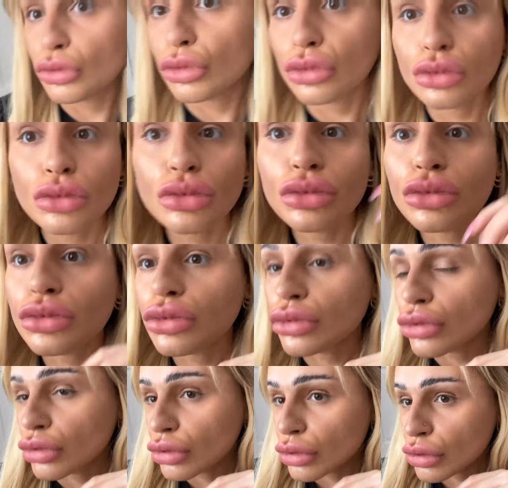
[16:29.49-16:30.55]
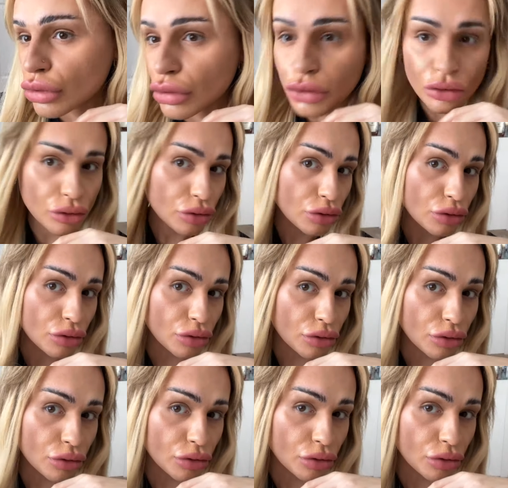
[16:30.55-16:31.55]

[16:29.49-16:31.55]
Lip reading: (no one is talking)